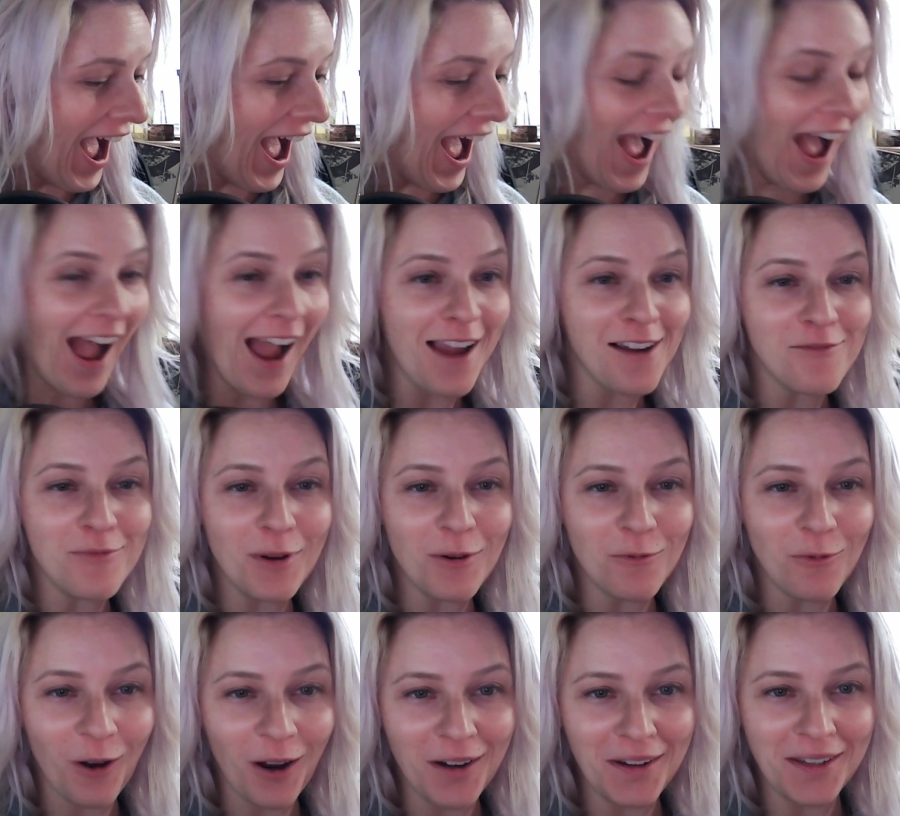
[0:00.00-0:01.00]
I have been
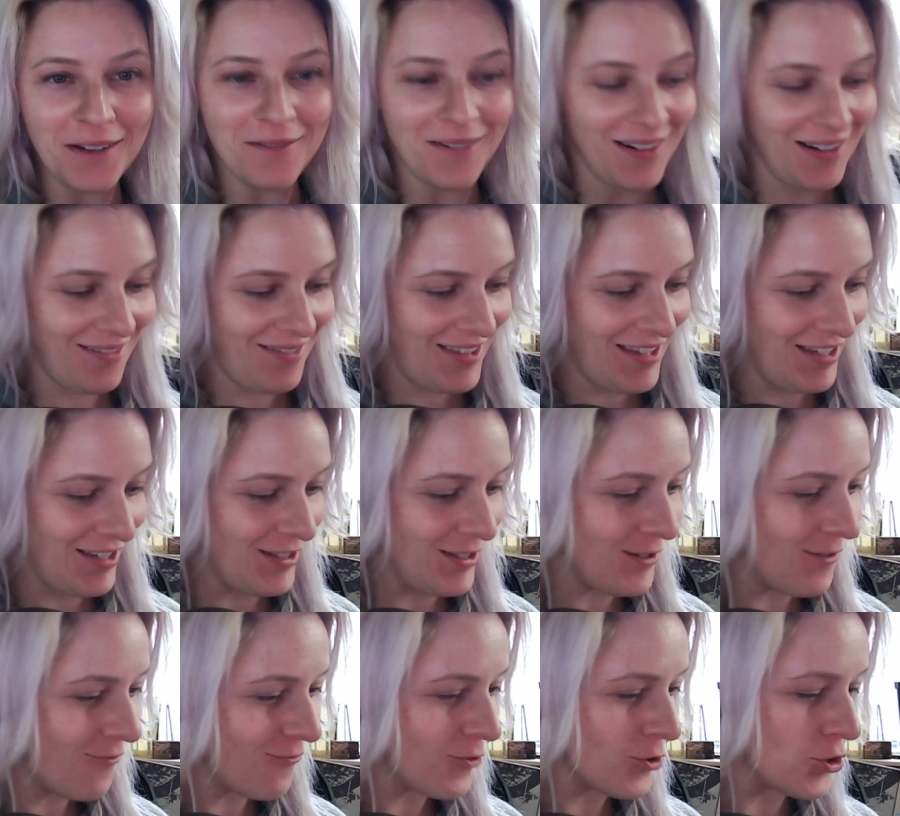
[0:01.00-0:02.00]
wanting one of these
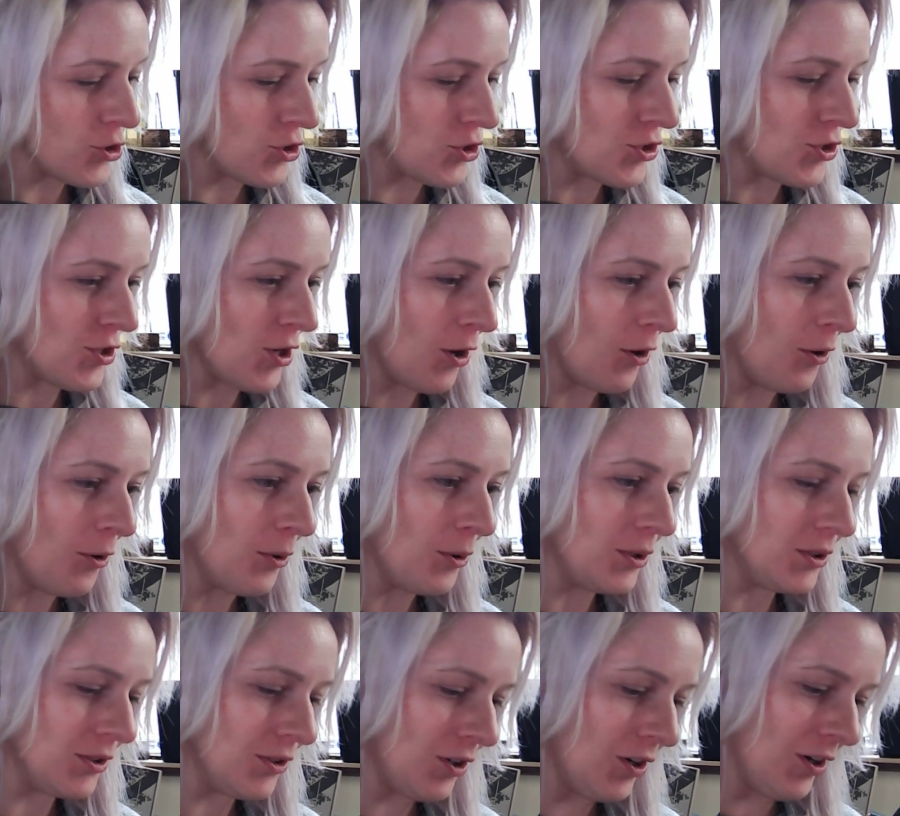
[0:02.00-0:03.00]
for so
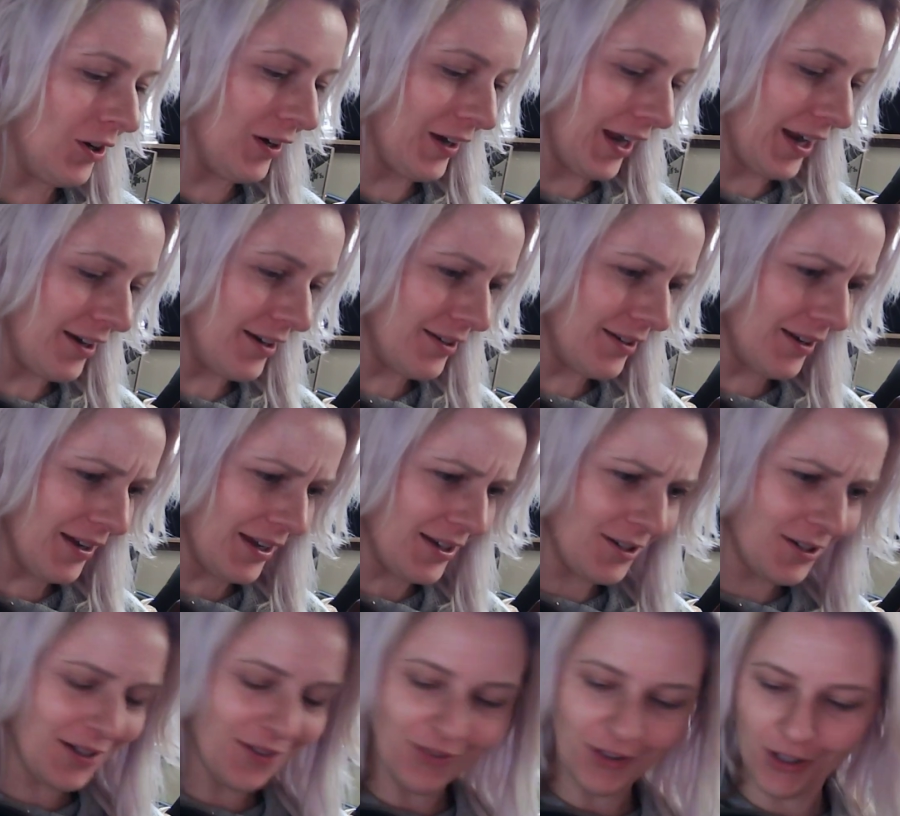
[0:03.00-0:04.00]
long. I
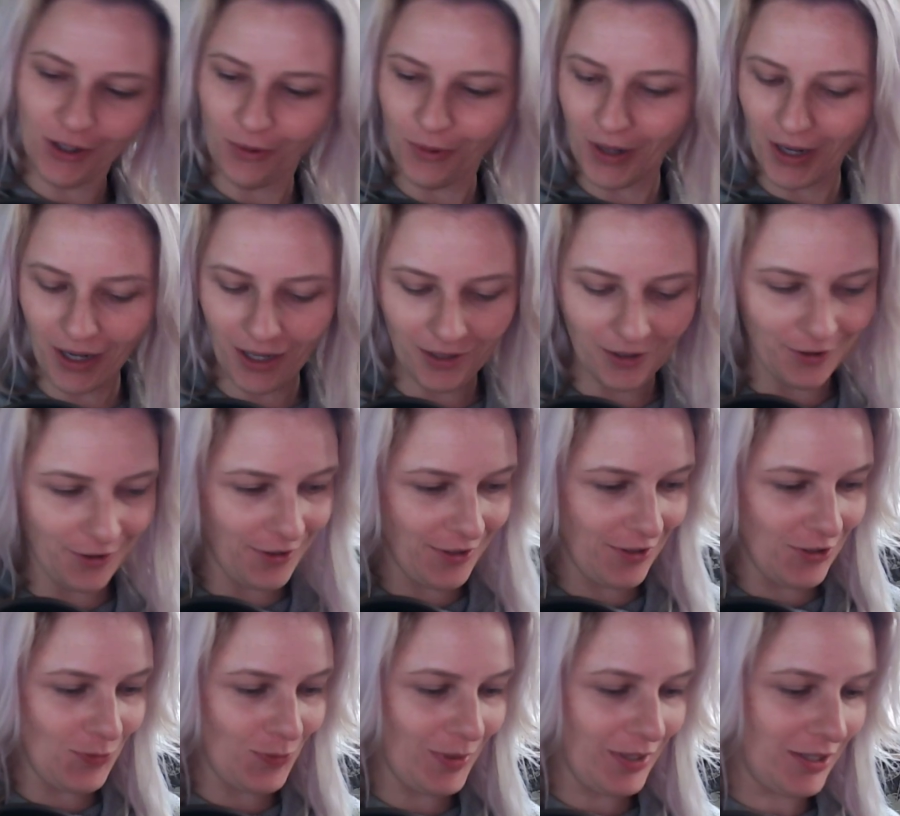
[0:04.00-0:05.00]
don't even know what color it
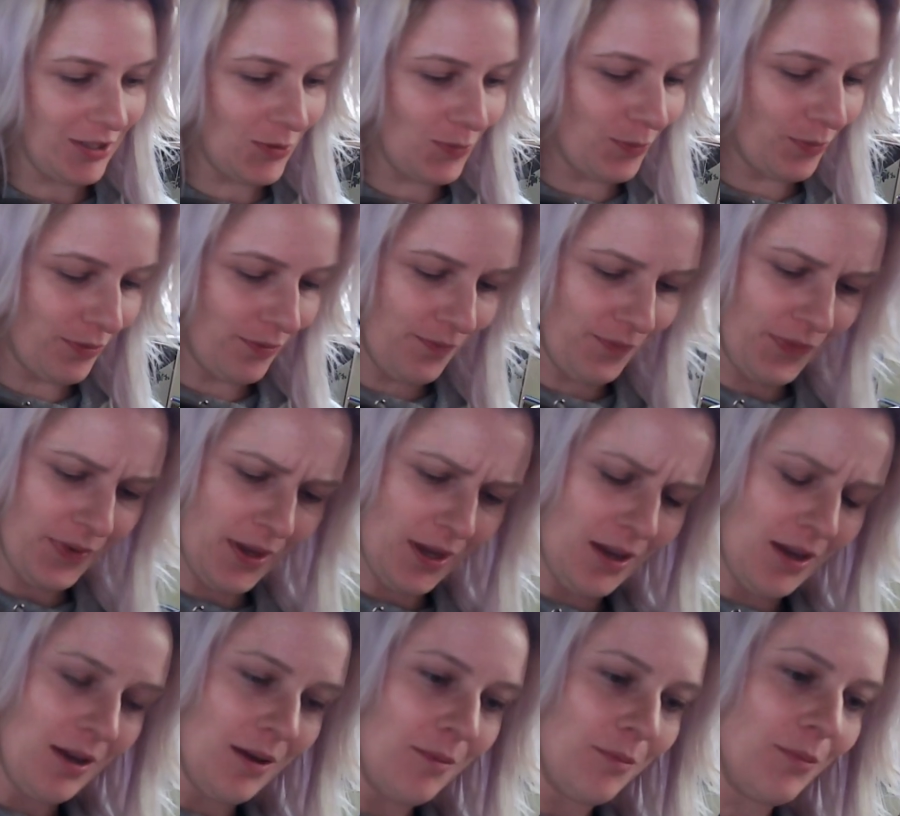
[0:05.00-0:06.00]
is, but it's
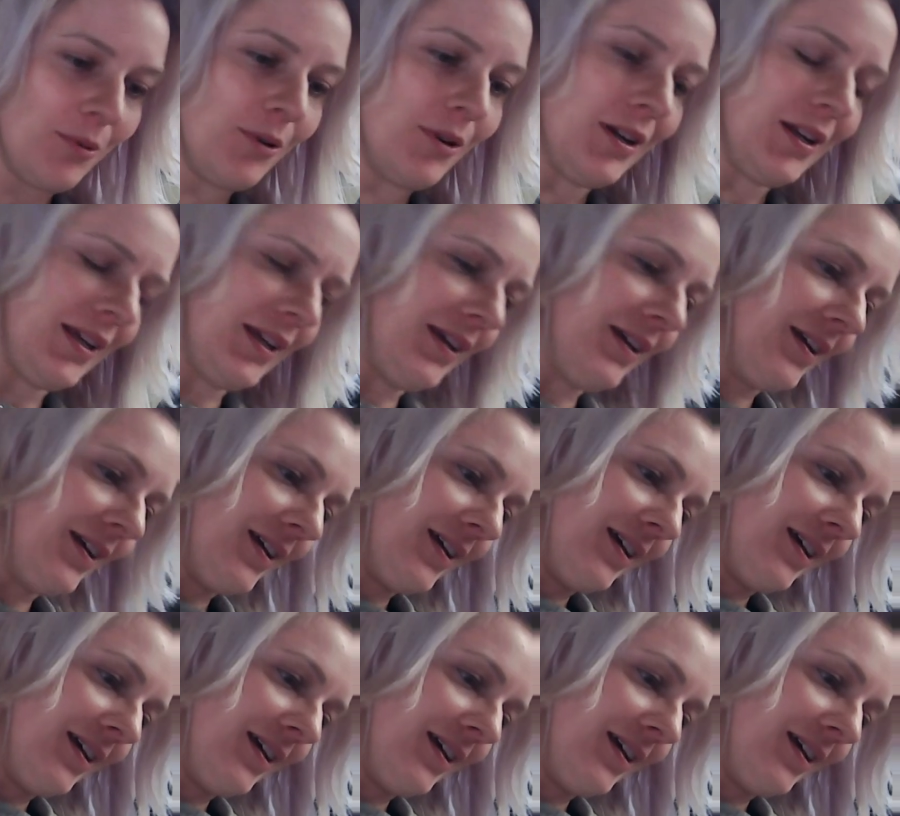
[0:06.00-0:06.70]
pretty.